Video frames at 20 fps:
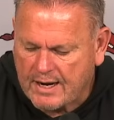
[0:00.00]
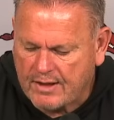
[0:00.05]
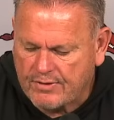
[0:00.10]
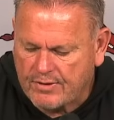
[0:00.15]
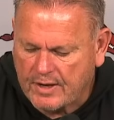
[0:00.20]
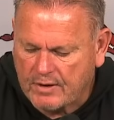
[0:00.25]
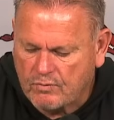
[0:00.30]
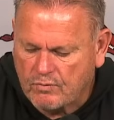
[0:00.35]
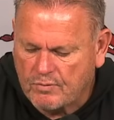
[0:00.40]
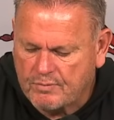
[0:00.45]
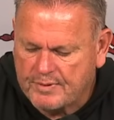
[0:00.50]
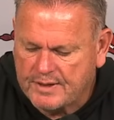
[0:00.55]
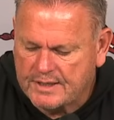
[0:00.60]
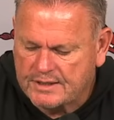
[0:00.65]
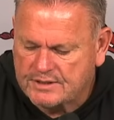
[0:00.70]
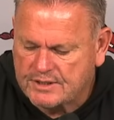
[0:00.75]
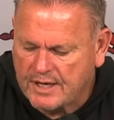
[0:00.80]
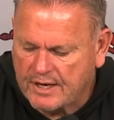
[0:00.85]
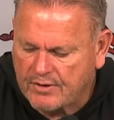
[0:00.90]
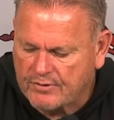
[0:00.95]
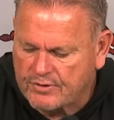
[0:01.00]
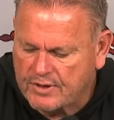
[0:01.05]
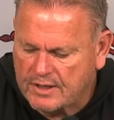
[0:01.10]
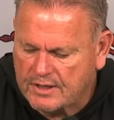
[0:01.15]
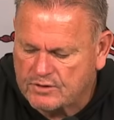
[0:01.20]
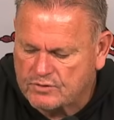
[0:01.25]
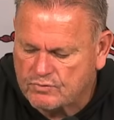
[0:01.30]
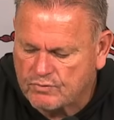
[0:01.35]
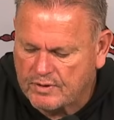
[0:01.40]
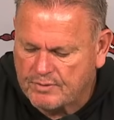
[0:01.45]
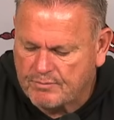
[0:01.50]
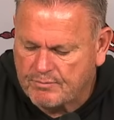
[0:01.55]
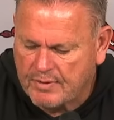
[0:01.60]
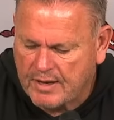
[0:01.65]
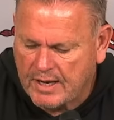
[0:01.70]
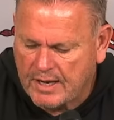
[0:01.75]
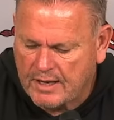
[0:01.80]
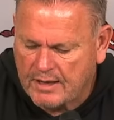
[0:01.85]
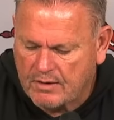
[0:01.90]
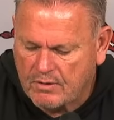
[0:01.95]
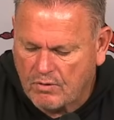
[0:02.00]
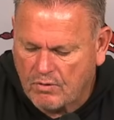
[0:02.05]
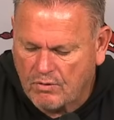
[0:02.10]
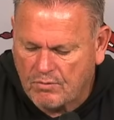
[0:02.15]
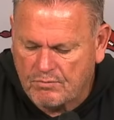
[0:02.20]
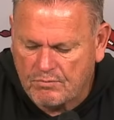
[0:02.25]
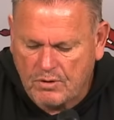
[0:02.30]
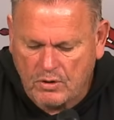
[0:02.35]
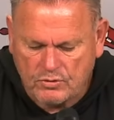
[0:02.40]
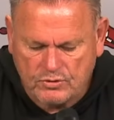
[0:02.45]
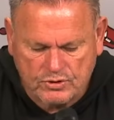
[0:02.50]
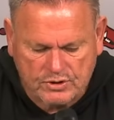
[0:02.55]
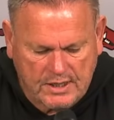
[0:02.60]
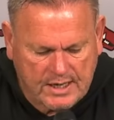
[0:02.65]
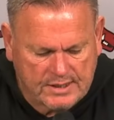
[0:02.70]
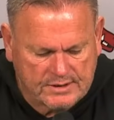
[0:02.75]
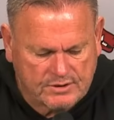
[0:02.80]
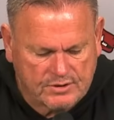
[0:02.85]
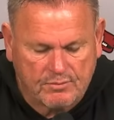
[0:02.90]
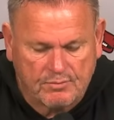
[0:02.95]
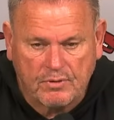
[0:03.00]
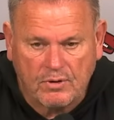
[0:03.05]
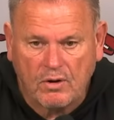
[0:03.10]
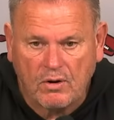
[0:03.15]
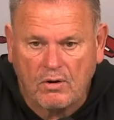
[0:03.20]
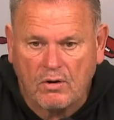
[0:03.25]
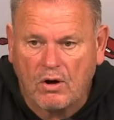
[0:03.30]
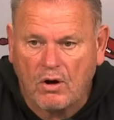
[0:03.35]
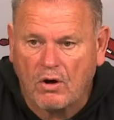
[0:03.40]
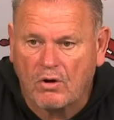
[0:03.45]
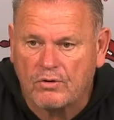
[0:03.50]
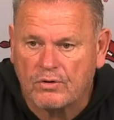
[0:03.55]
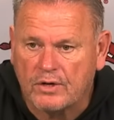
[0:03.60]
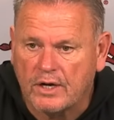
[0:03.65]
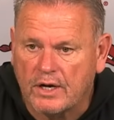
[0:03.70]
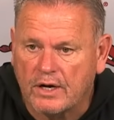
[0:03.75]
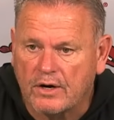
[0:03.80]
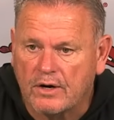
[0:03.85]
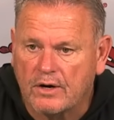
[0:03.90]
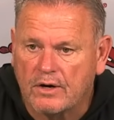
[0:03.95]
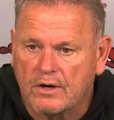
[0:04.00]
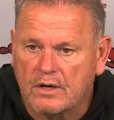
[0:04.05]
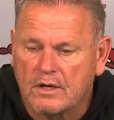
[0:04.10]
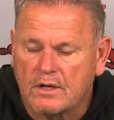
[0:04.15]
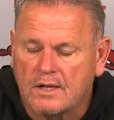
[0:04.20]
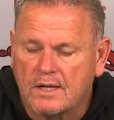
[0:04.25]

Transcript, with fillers: I think we'll be as healthy as we've been on both sides of the ball all year,